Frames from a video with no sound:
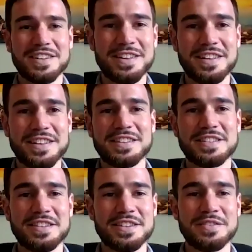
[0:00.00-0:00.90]
I think that's
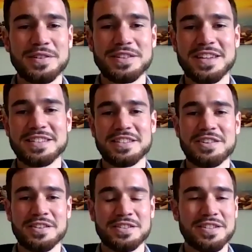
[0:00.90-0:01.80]
a fantastic
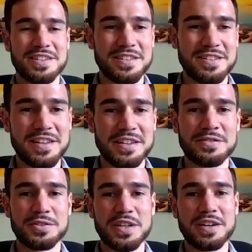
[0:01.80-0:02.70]
answer, and thanks
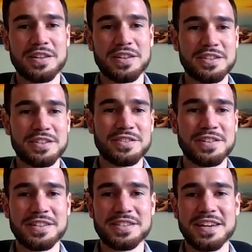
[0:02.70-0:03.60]
for sharing the additional
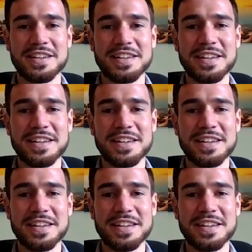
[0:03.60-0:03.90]
insight.